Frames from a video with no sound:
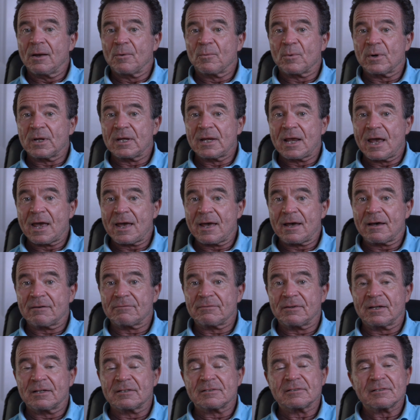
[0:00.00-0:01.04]
we
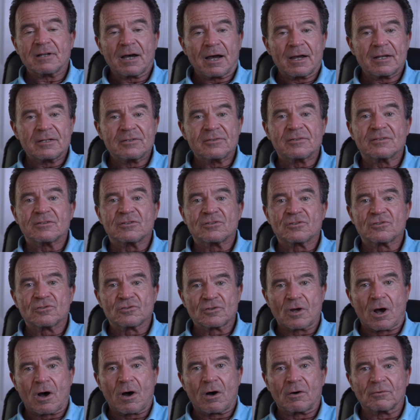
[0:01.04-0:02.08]
have a nice
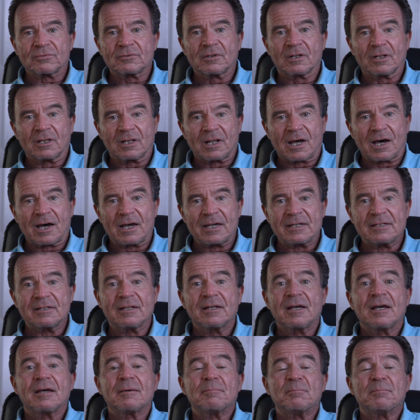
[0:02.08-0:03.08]
soft light